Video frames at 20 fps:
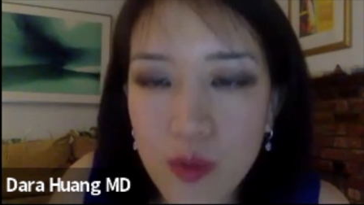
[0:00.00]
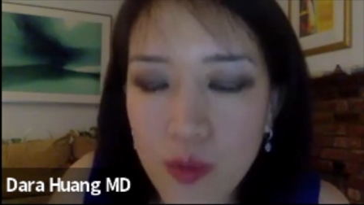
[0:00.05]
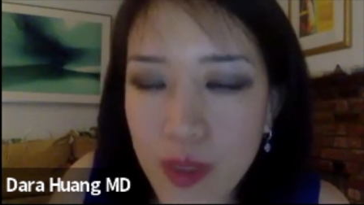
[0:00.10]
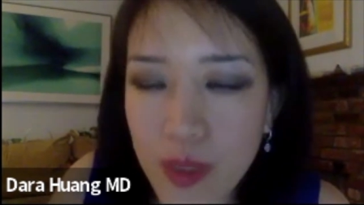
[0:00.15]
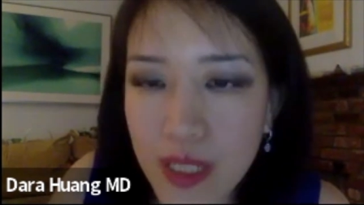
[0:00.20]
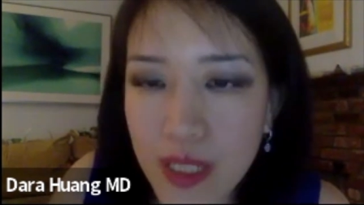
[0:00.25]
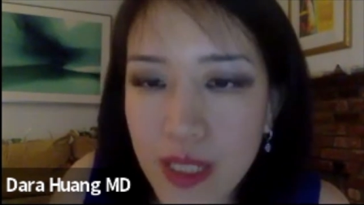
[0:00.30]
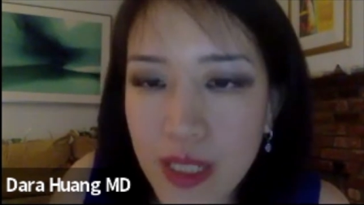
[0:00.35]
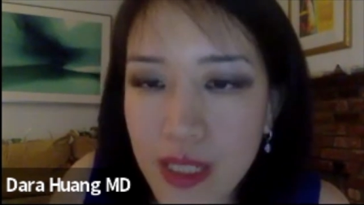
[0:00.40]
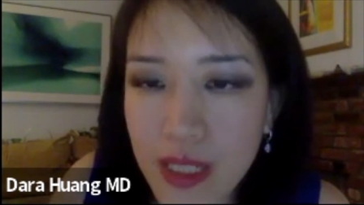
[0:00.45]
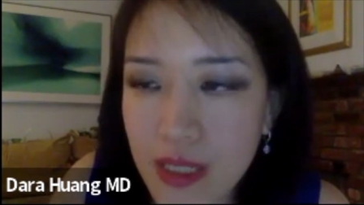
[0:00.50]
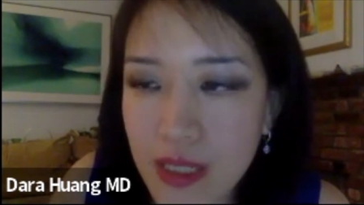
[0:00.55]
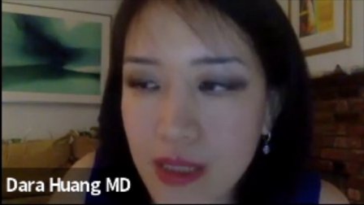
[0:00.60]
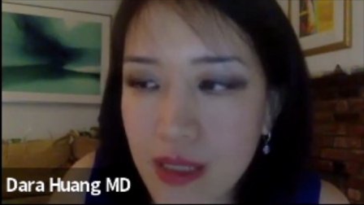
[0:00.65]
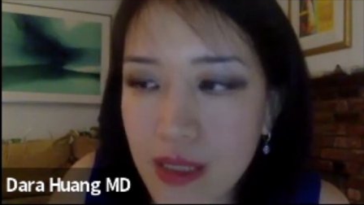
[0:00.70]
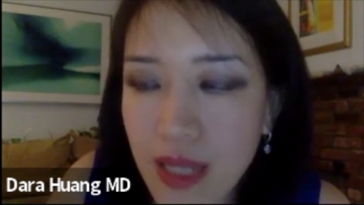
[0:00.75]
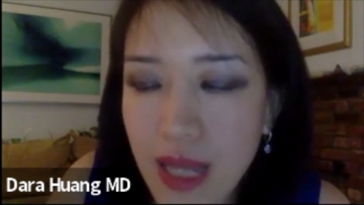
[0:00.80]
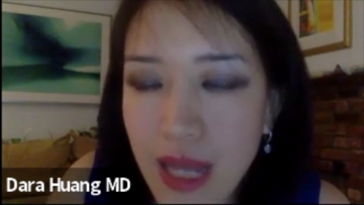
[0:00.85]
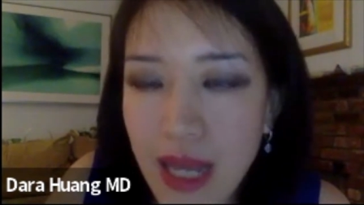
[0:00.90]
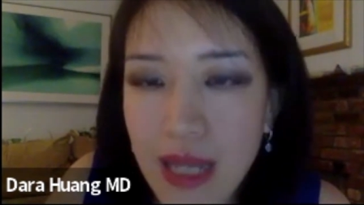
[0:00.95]
We
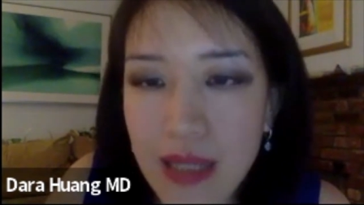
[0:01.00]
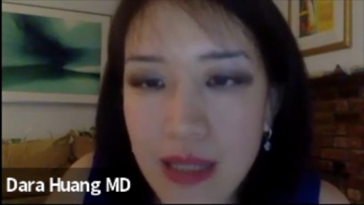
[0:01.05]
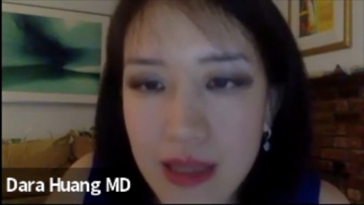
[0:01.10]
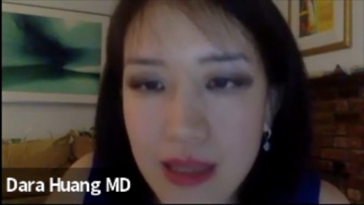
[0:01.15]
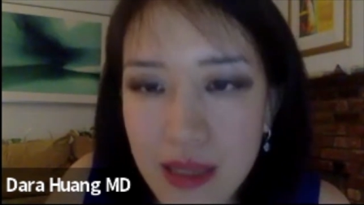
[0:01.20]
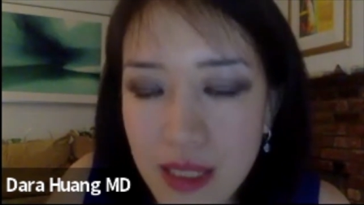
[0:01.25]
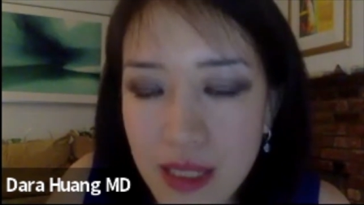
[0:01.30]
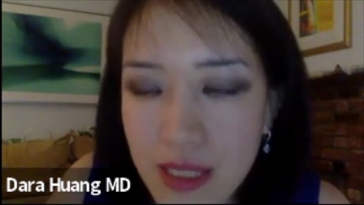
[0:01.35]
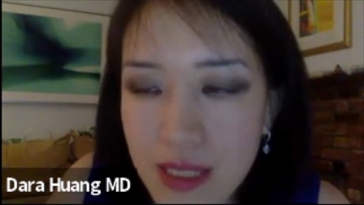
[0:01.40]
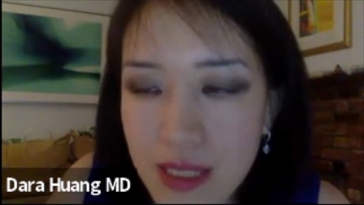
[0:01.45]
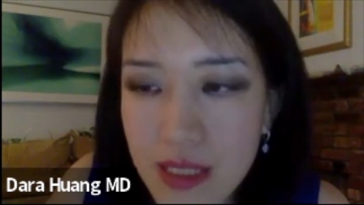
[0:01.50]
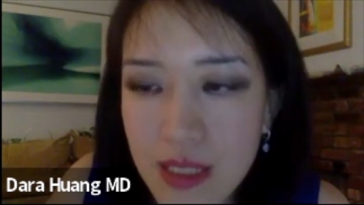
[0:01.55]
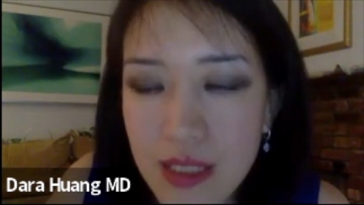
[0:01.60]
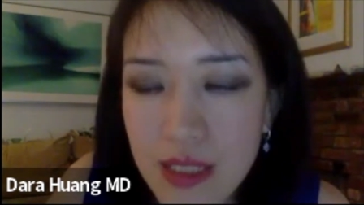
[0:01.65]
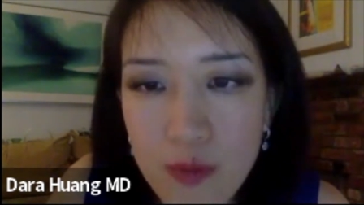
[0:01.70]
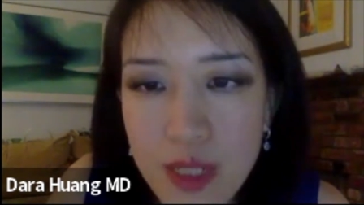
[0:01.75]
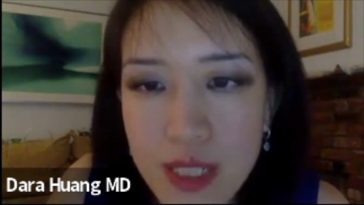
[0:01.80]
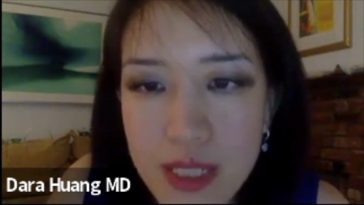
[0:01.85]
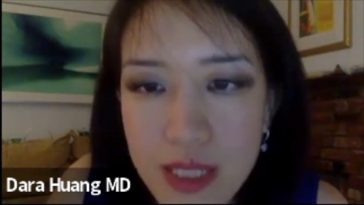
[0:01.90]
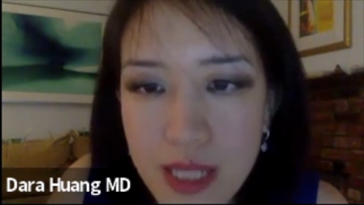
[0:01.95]
can at least
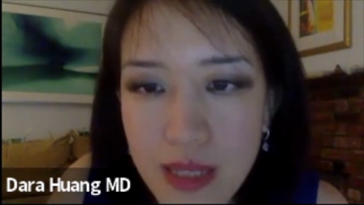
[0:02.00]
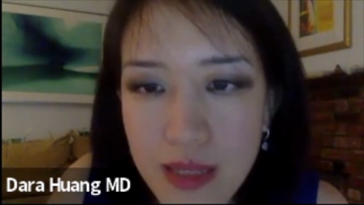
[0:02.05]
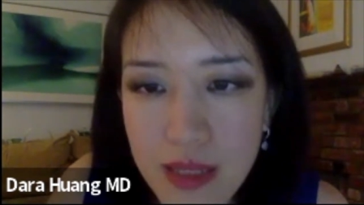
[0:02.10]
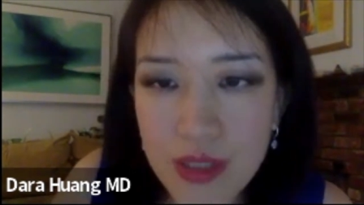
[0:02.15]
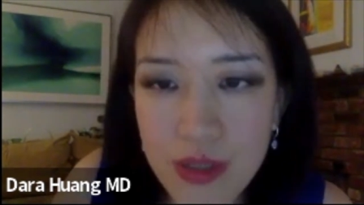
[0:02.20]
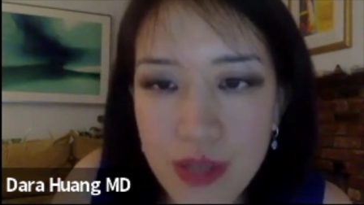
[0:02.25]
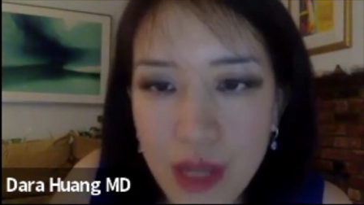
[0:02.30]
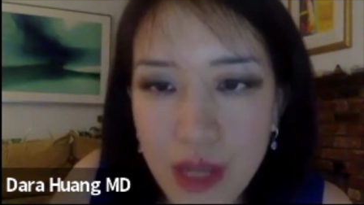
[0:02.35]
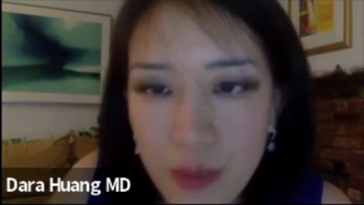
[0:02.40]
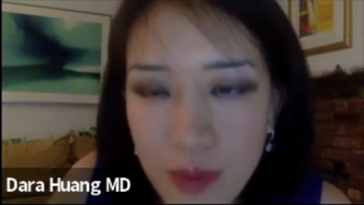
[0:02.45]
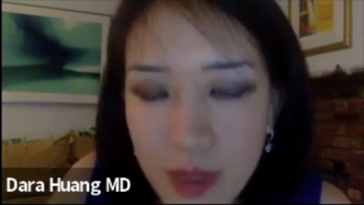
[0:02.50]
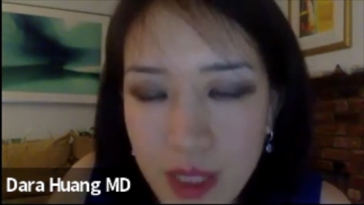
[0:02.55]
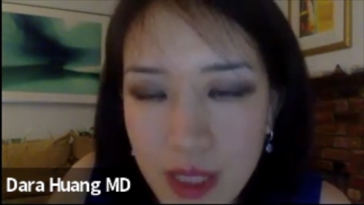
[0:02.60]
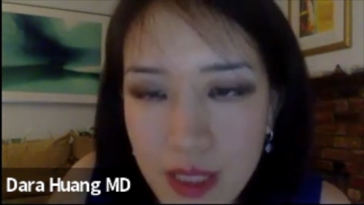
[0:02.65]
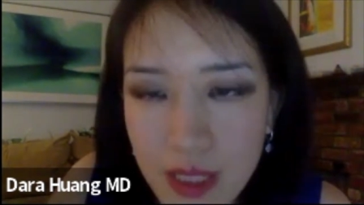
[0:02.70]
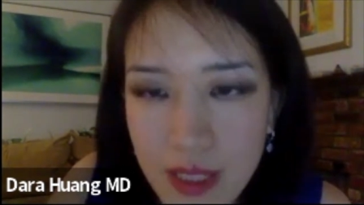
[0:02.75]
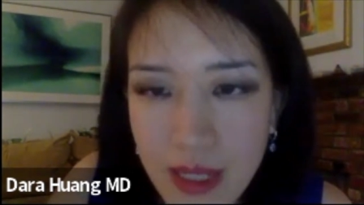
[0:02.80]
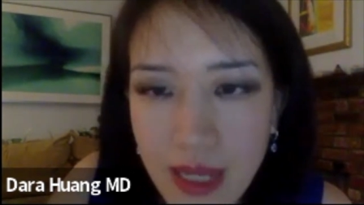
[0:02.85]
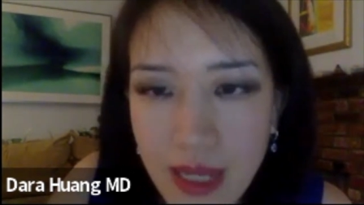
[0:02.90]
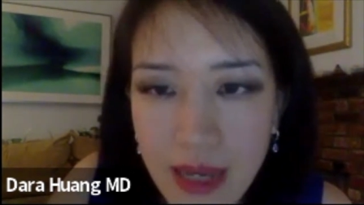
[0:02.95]
reset so that we
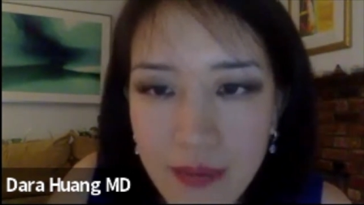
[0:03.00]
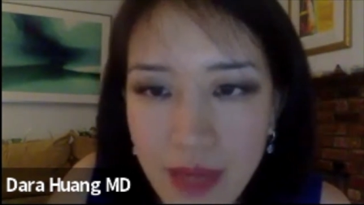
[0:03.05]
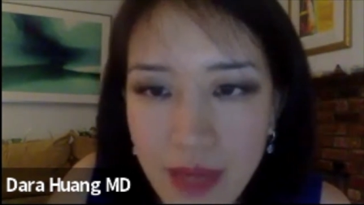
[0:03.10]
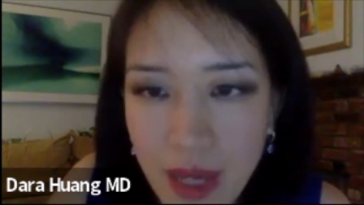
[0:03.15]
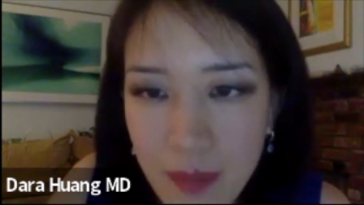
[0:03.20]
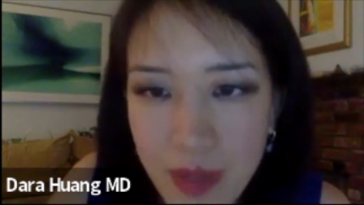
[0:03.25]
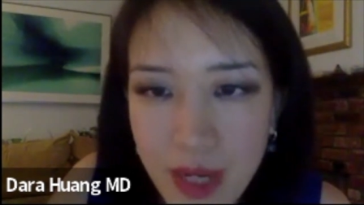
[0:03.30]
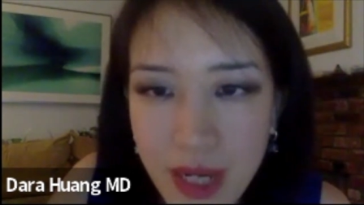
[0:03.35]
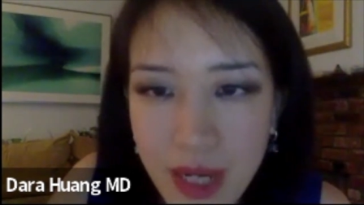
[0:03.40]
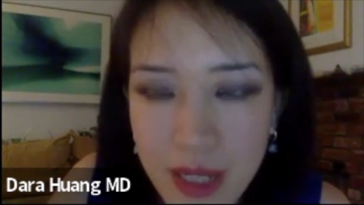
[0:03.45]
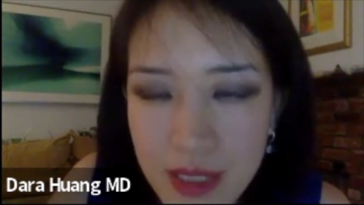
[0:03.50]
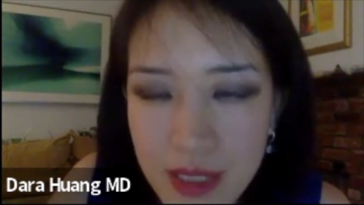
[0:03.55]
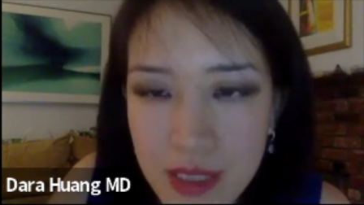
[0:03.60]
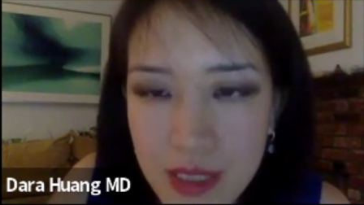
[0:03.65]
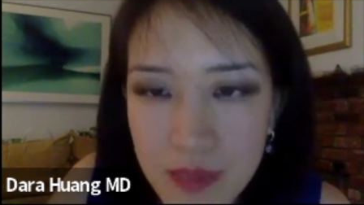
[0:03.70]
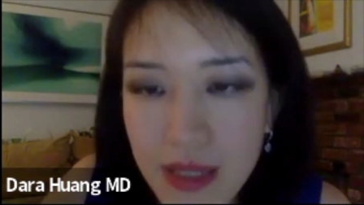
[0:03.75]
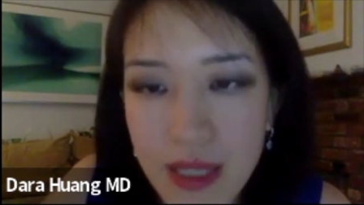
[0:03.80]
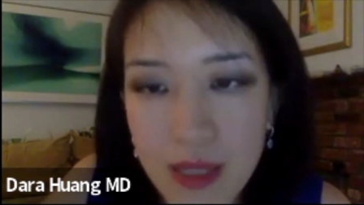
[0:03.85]
can have that practice.